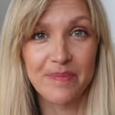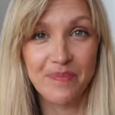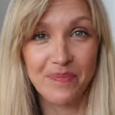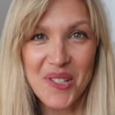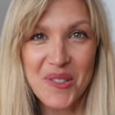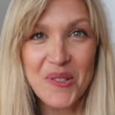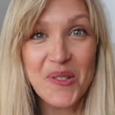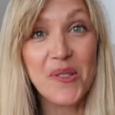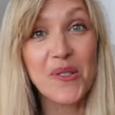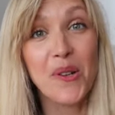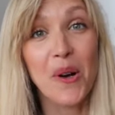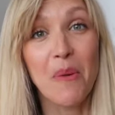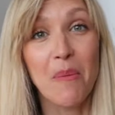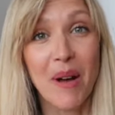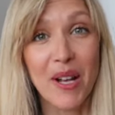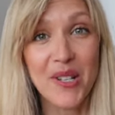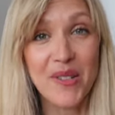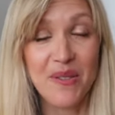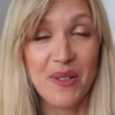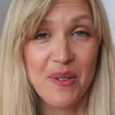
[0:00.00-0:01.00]
Thank you so
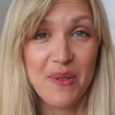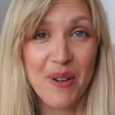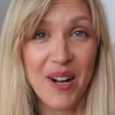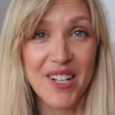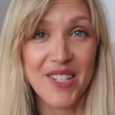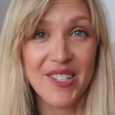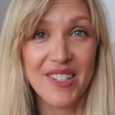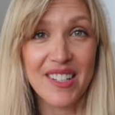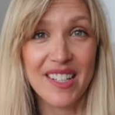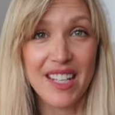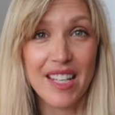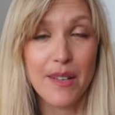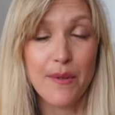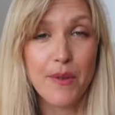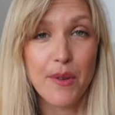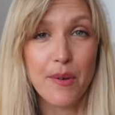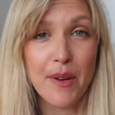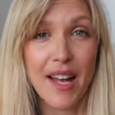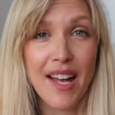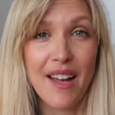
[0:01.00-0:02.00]
much for watching.
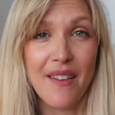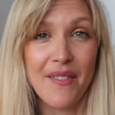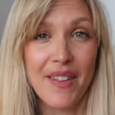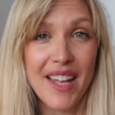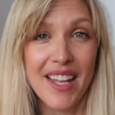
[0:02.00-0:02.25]
If you have